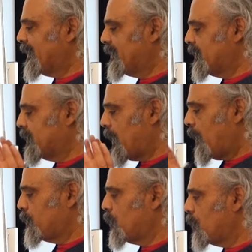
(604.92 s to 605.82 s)
that is
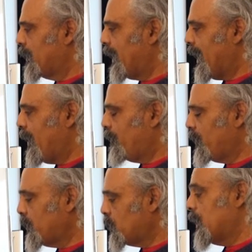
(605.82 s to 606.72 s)
absolutely
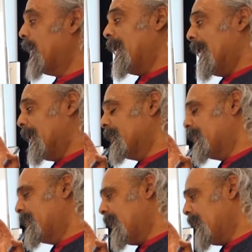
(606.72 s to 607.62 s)
average,
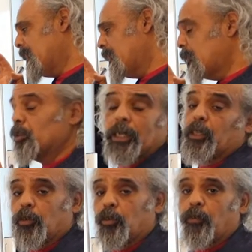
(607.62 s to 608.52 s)
and then you
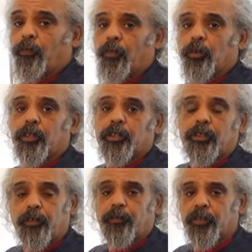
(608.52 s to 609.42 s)
can look for the
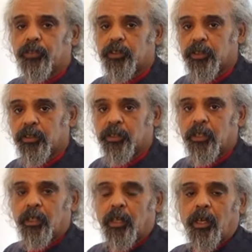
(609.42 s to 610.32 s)
differences
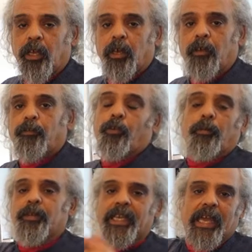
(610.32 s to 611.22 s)

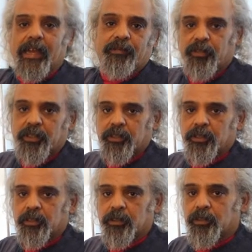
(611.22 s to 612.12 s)
from the average.
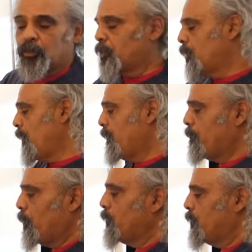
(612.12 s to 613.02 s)
So you have a
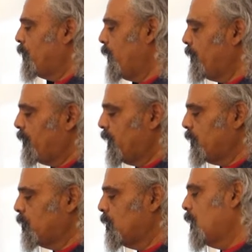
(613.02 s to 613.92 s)
point of
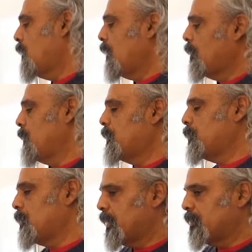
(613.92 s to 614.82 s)
reference in which
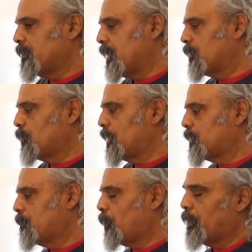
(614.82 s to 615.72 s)
you can start to
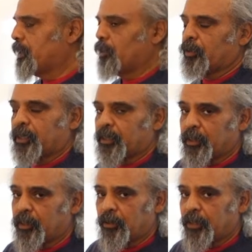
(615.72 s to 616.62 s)
exploring,
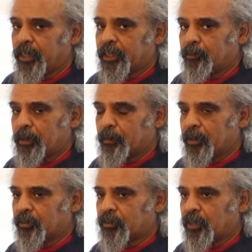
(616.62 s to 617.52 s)
looking at
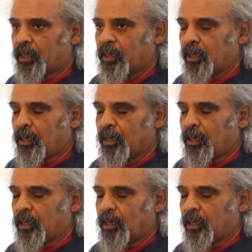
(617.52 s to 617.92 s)
people and say,